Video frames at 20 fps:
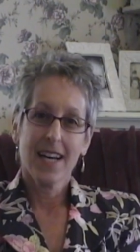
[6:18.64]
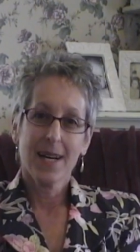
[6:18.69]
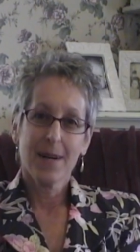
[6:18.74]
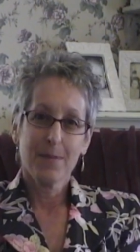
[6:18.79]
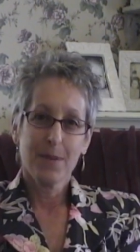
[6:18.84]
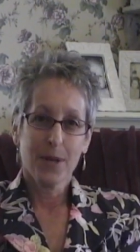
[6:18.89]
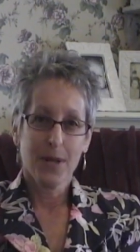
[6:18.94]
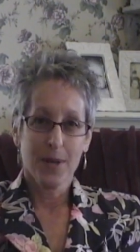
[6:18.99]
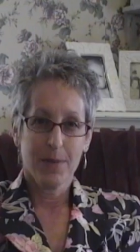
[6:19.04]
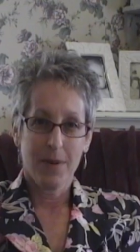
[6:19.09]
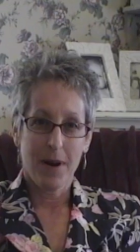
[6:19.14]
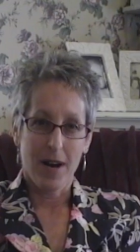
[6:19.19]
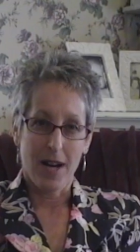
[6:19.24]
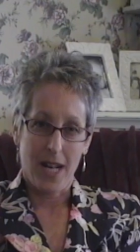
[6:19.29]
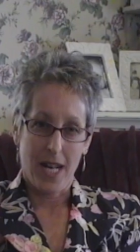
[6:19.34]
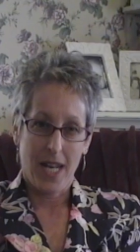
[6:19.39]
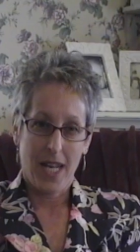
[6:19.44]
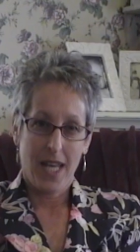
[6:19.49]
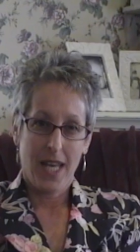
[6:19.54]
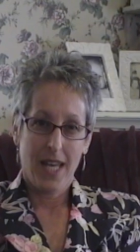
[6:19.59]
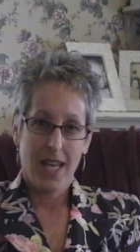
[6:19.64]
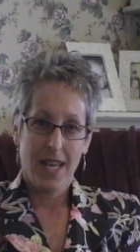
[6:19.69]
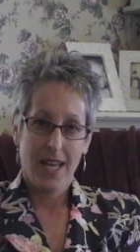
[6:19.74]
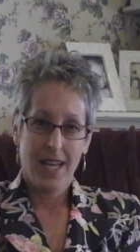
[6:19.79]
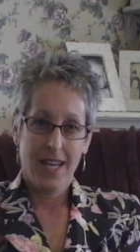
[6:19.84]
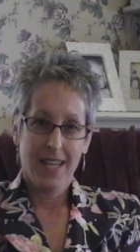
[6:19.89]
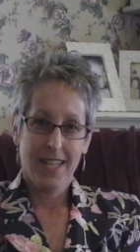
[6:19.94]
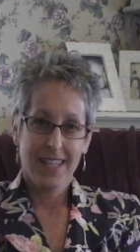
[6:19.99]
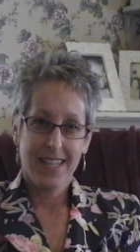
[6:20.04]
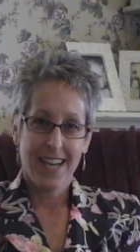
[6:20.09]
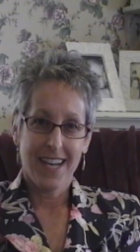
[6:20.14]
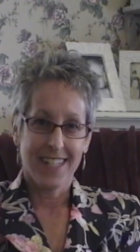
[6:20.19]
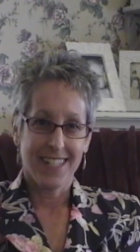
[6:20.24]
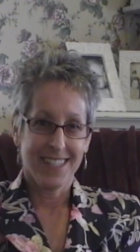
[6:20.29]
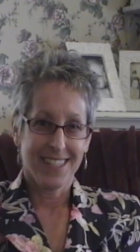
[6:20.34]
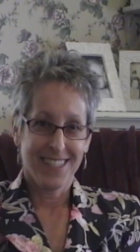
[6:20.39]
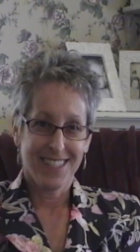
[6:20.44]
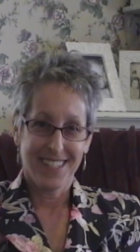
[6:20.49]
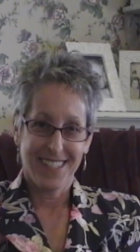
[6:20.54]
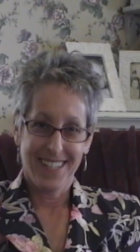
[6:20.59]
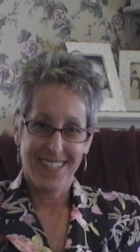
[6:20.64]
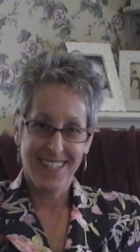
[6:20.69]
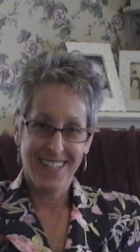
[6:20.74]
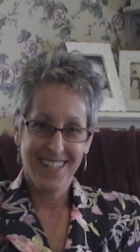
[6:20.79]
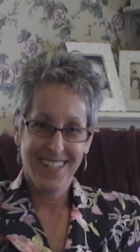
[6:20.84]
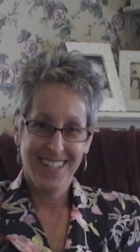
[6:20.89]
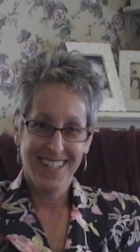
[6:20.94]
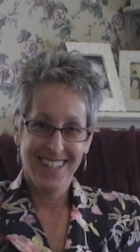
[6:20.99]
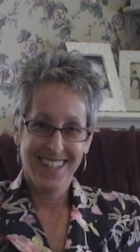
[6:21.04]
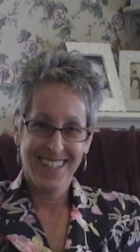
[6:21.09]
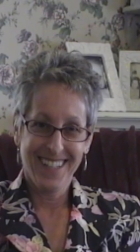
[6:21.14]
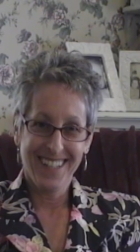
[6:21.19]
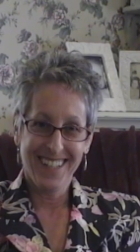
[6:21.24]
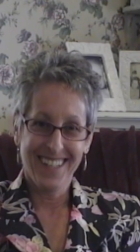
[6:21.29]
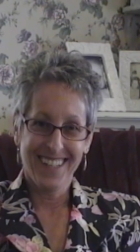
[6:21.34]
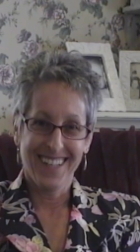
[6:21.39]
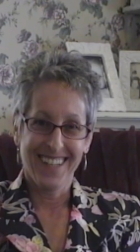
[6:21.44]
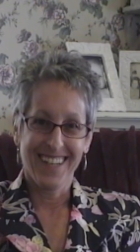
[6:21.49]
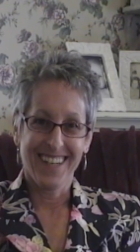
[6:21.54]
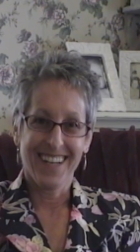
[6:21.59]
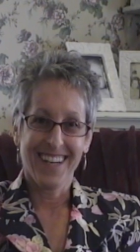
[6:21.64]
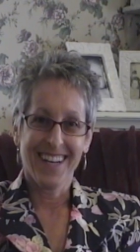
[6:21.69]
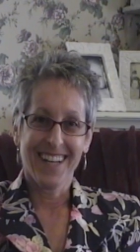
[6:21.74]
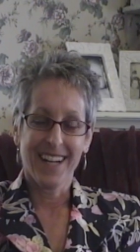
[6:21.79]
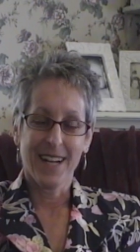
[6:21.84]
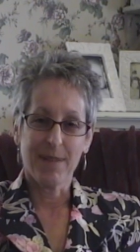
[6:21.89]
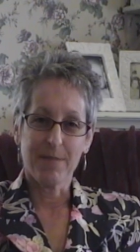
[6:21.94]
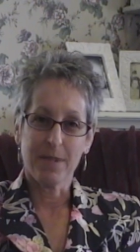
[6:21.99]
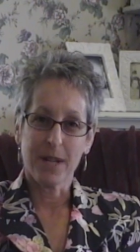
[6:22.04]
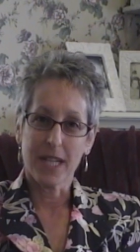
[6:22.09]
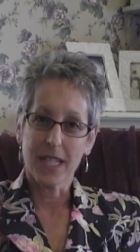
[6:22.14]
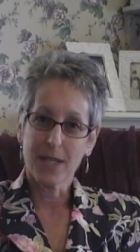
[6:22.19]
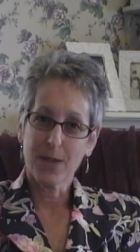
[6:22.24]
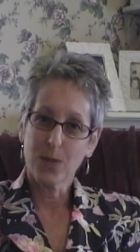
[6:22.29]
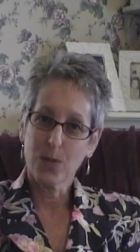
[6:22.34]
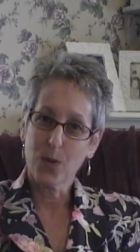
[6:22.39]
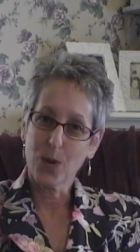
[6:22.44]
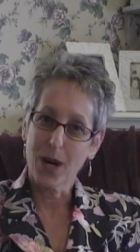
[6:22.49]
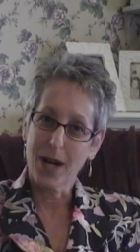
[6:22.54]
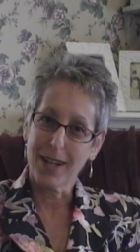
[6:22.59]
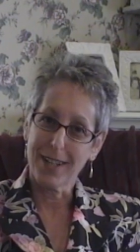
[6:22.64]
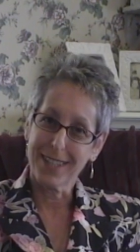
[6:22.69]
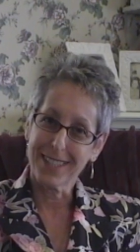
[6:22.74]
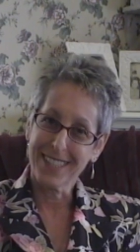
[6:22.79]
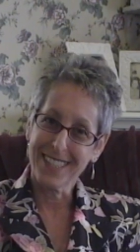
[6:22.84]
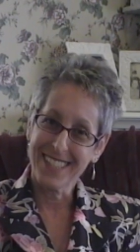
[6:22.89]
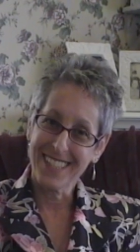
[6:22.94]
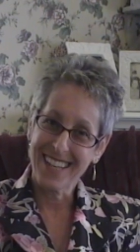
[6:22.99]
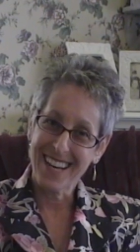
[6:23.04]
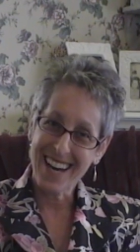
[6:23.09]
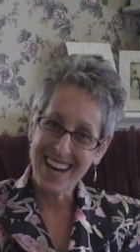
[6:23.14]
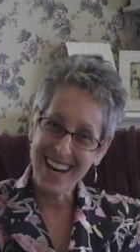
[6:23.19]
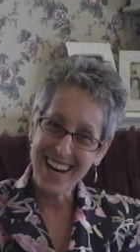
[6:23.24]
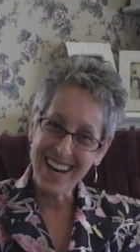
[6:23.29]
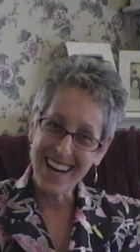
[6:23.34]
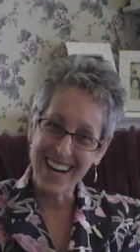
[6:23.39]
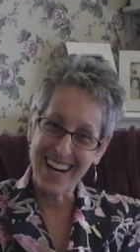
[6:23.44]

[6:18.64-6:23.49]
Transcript: put them on. Can you see? And I'm like, well, yeah.